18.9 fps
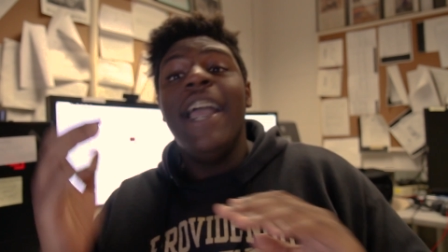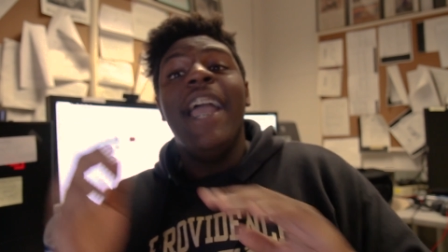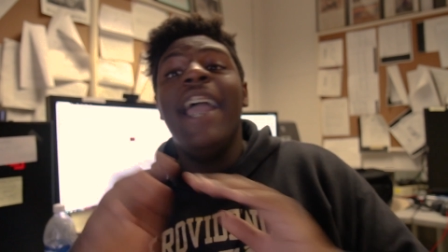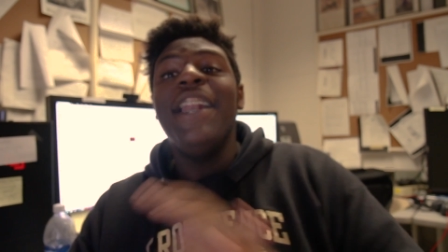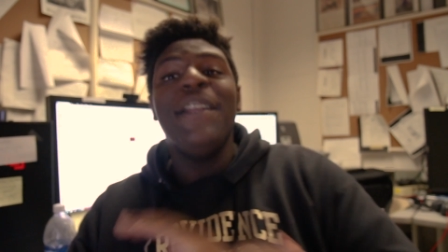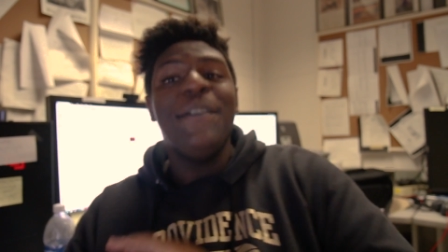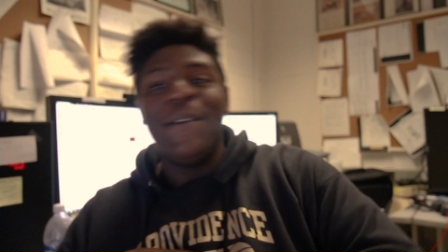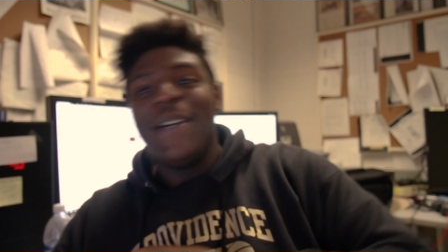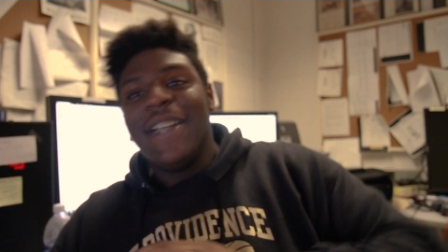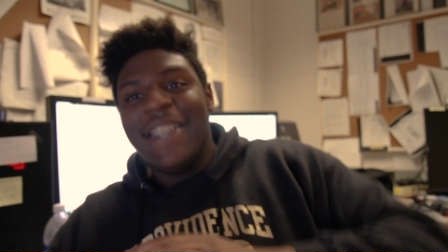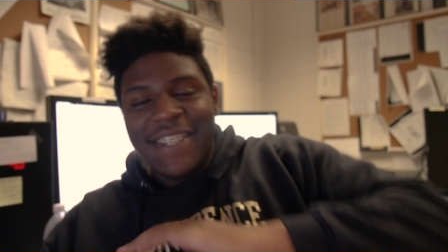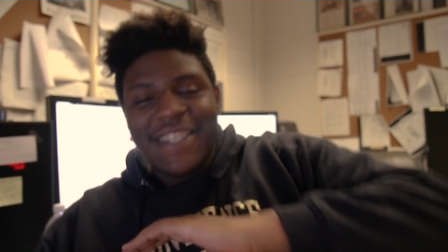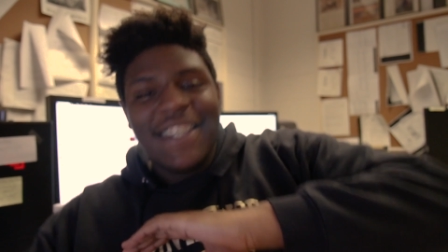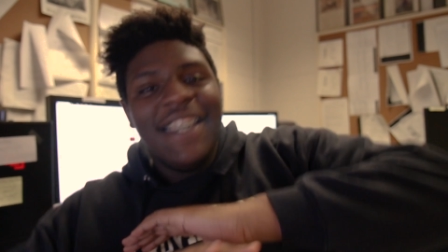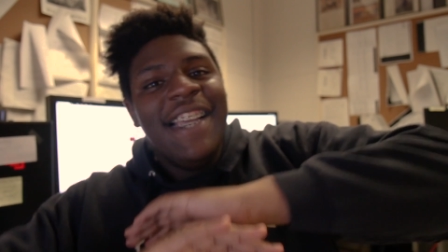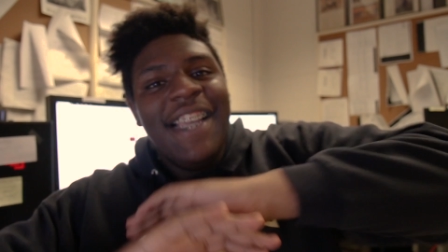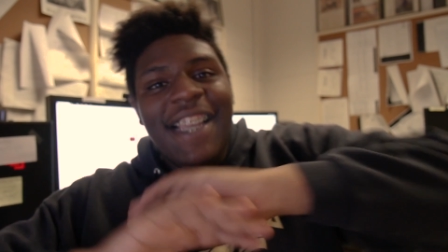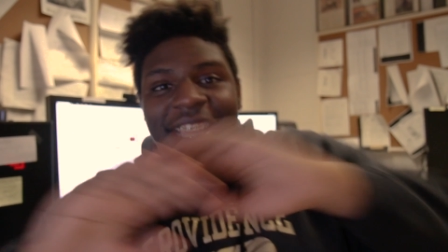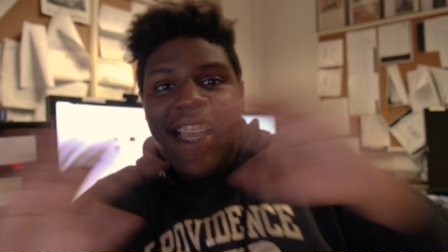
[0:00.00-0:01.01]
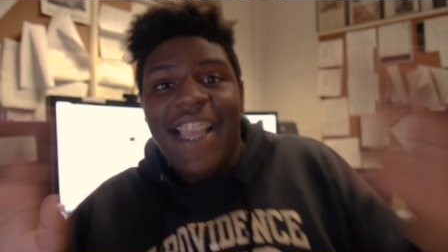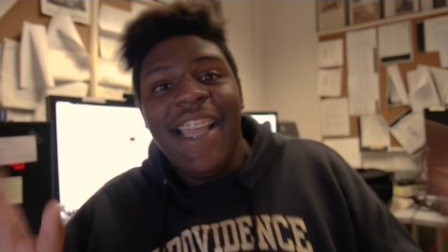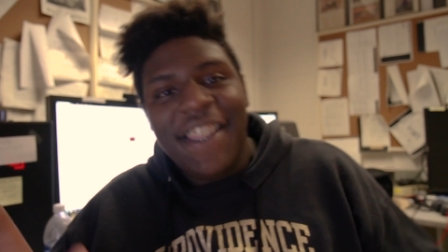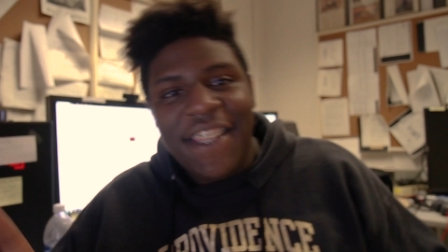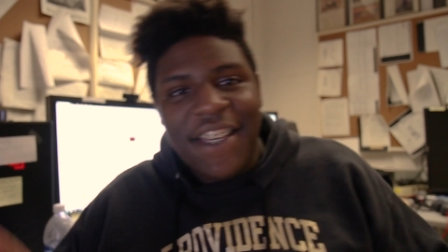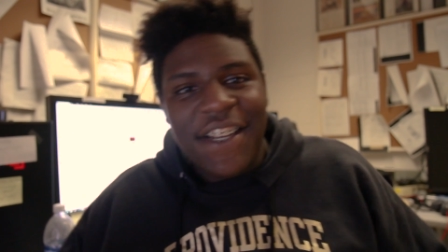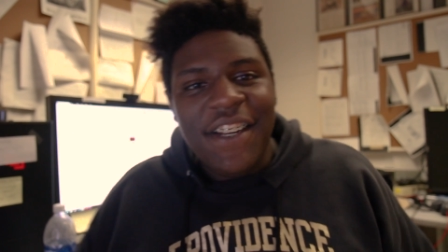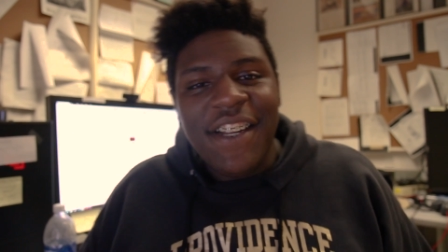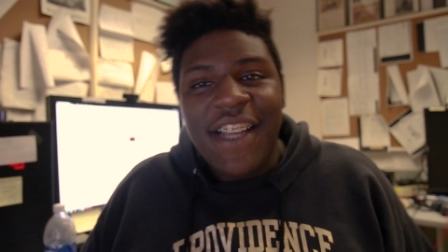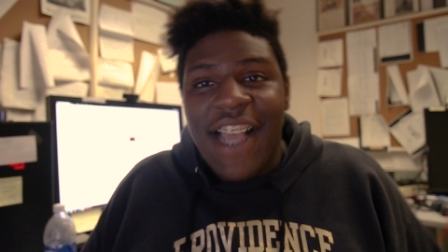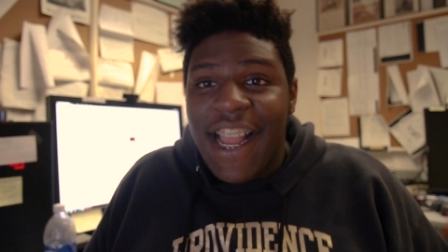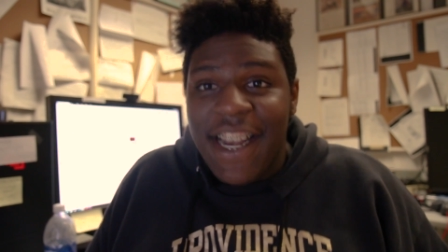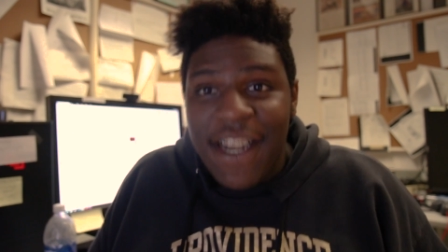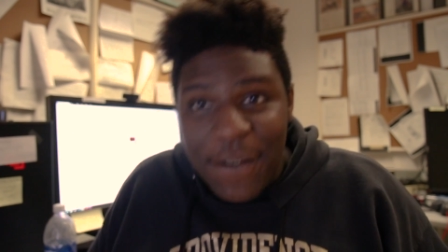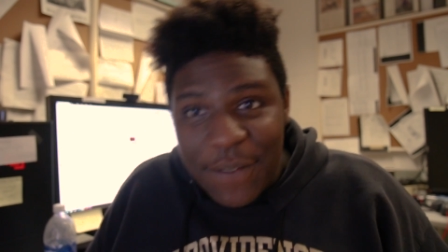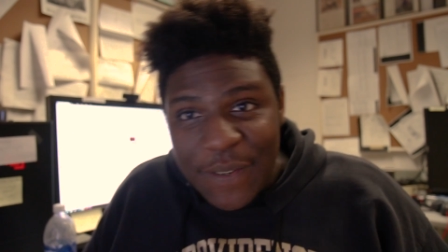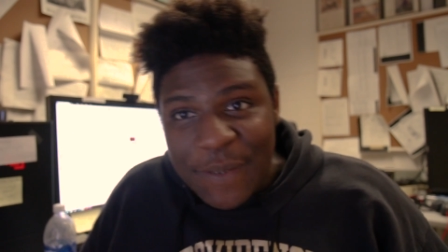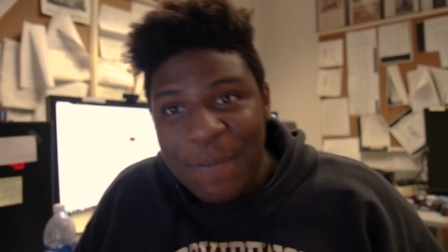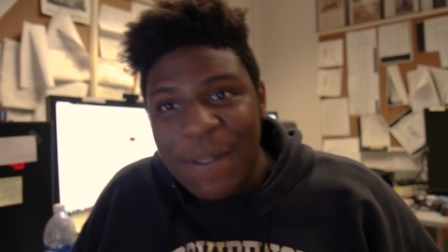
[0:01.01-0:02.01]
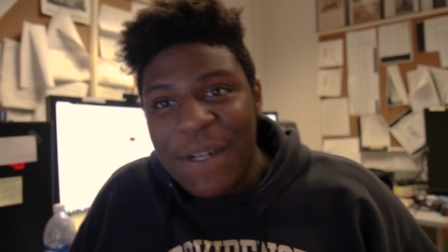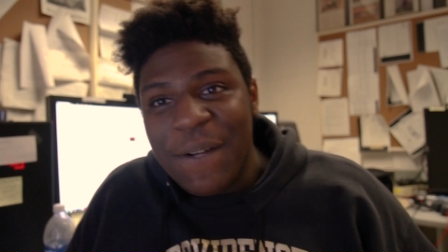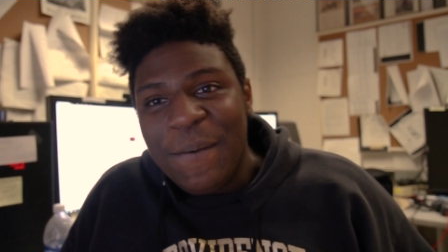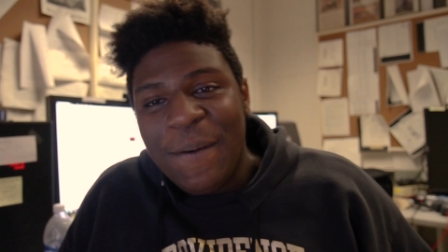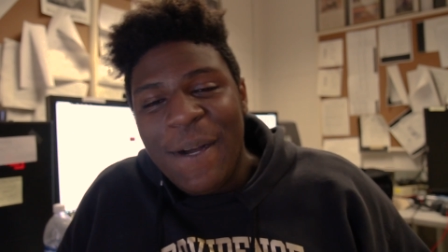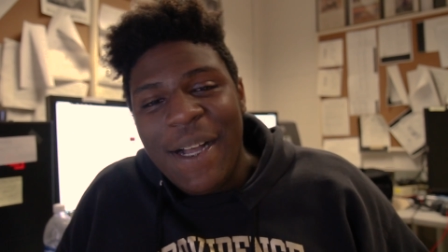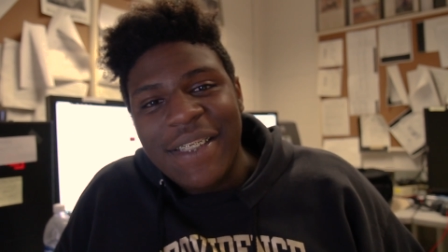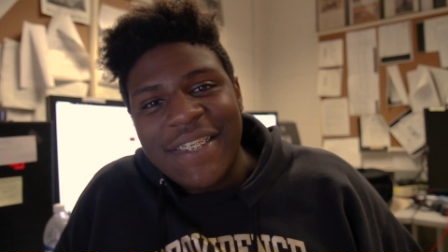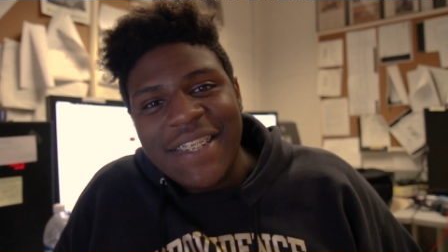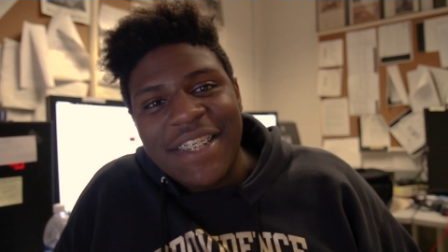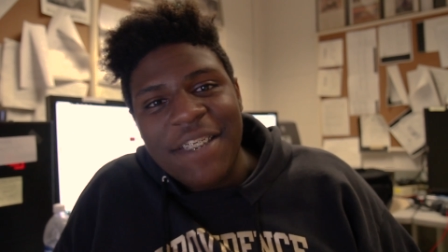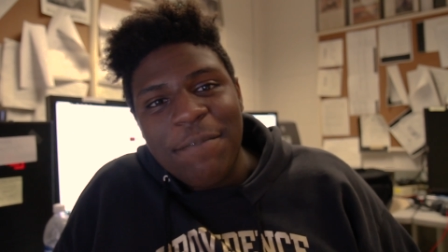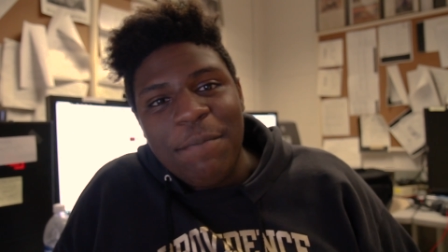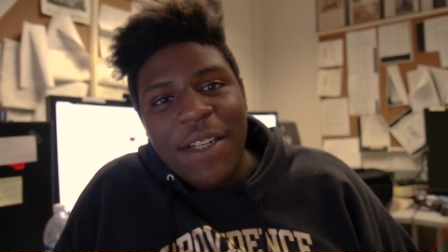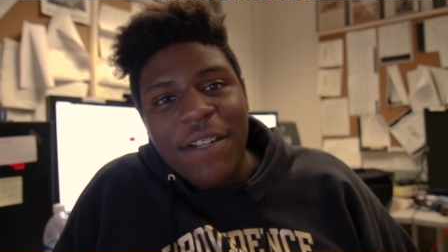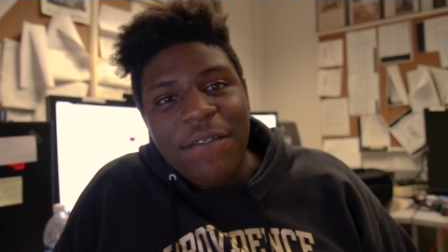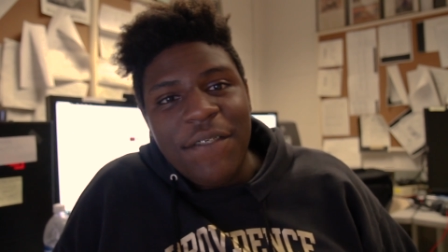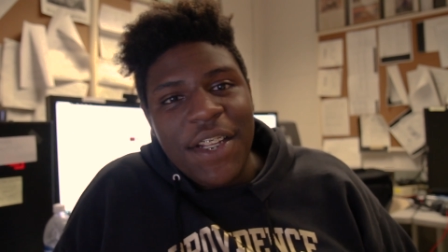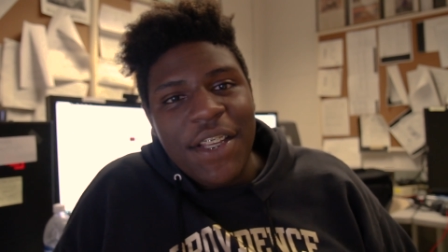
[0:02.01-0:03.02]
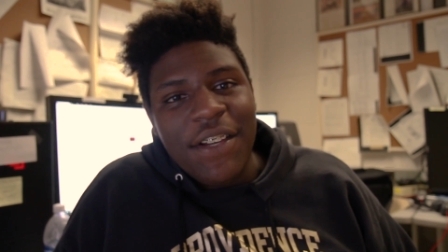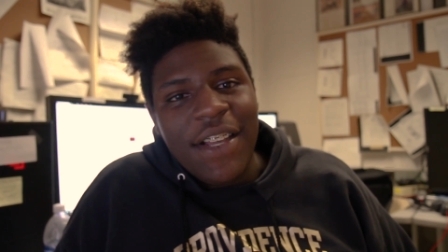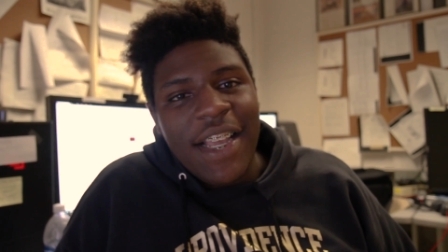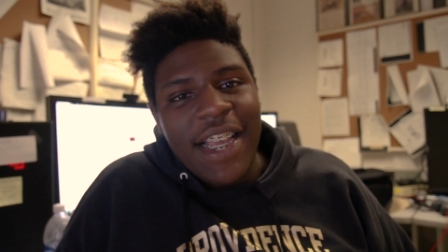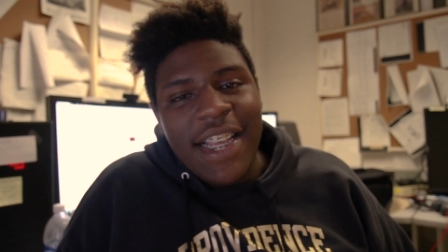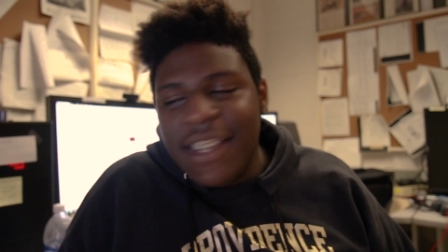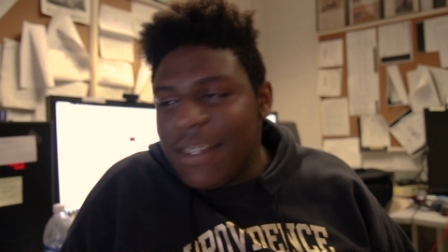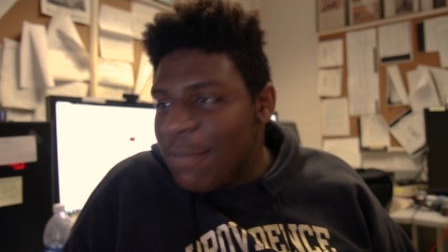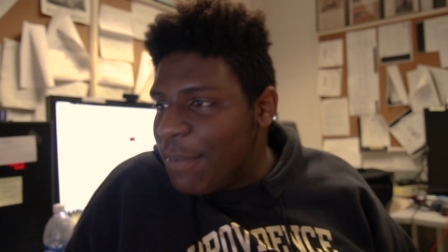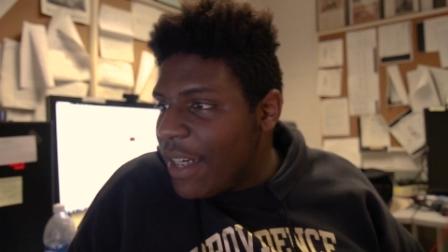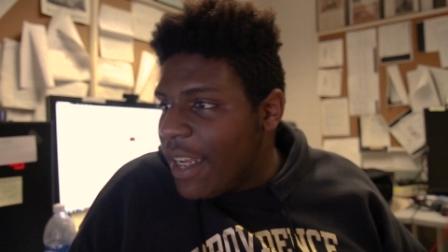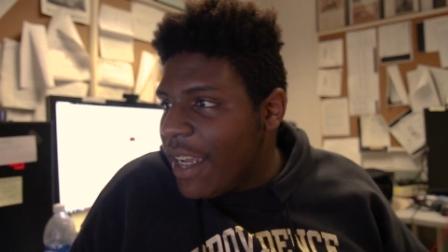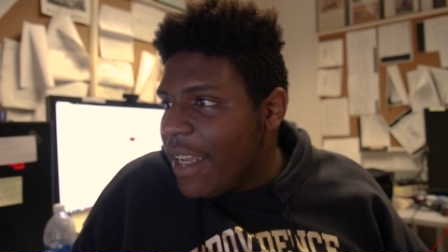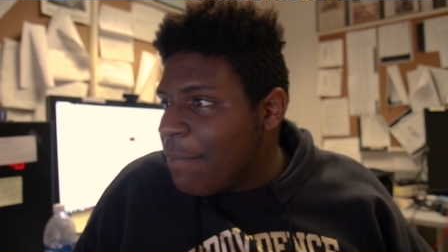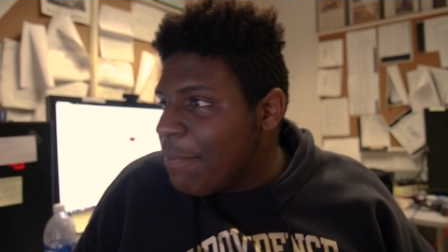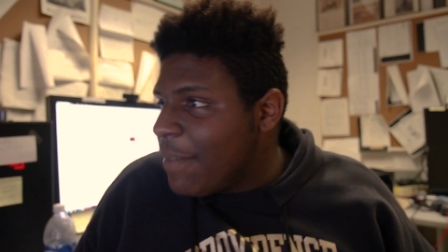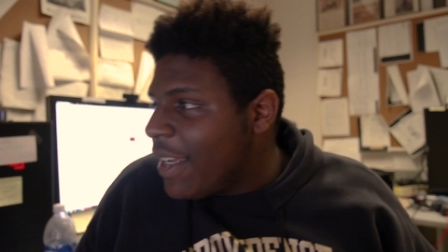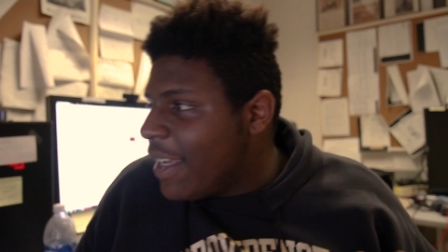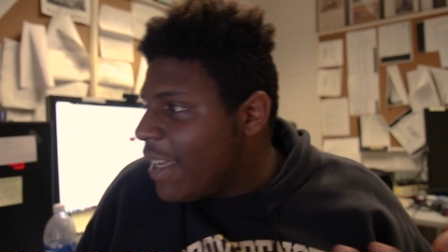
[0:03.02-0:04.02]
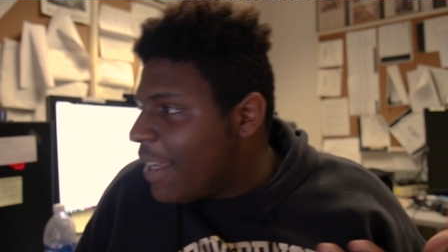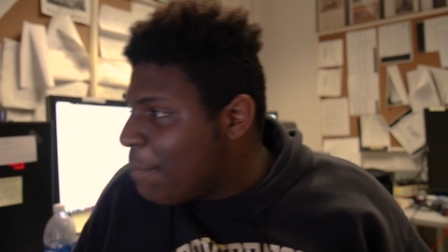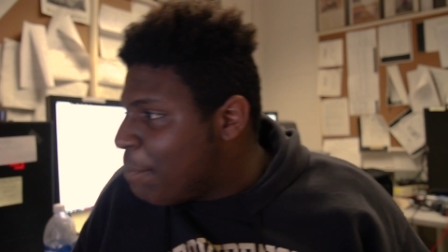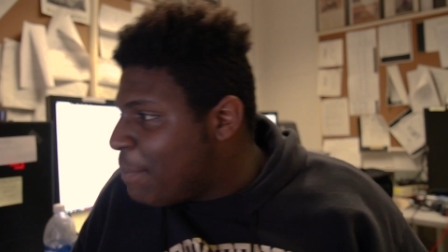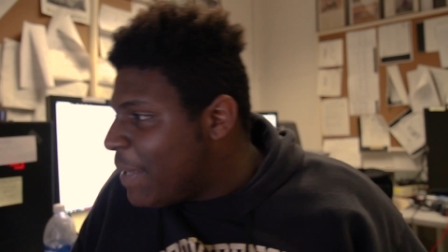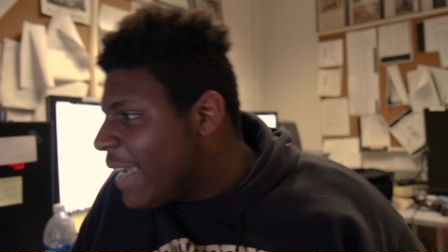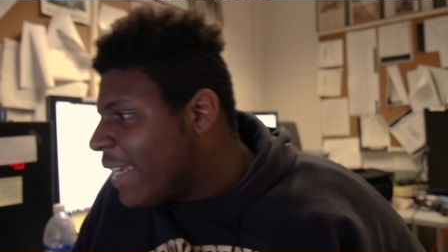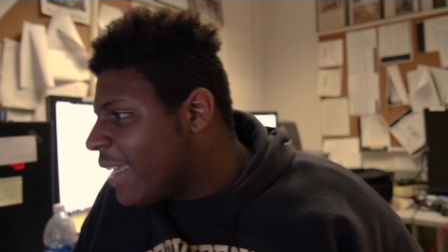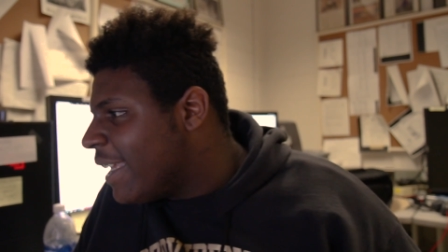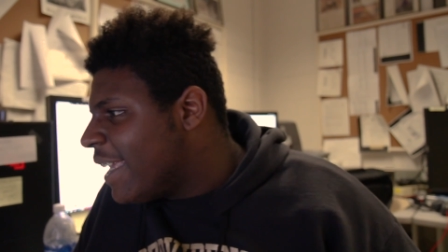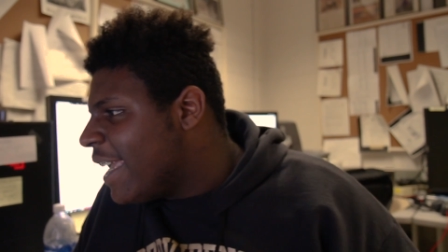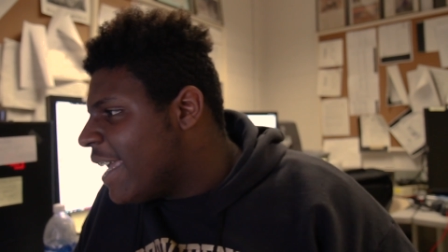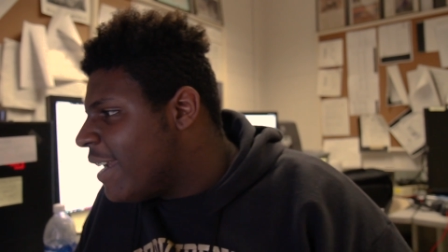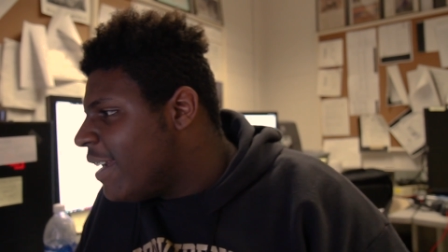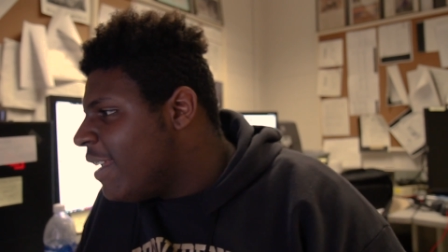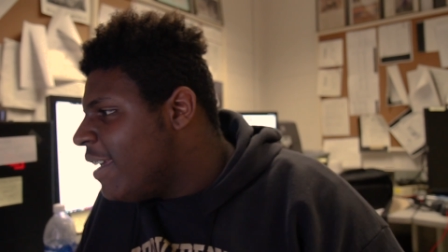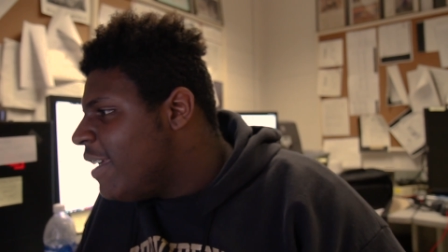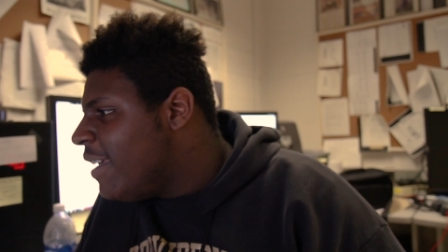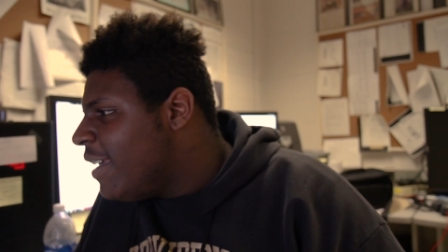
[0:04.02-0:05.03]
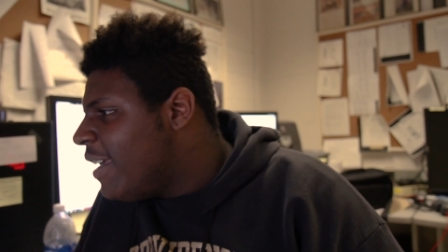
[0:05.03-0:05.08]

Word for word: Anyways, hey there. I know it's been a while since I've made a video, guys, but I'm uh, back again.